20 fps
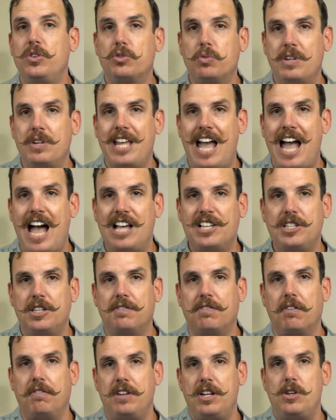to use 3D
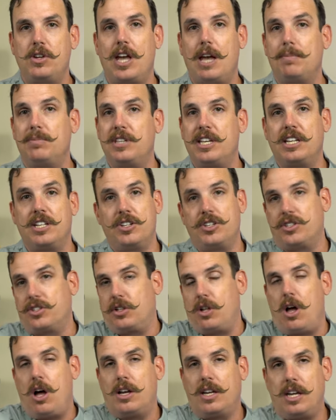assets for video games, they could just
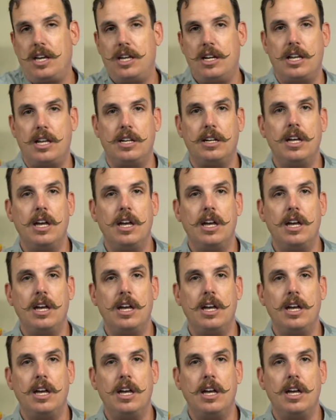log in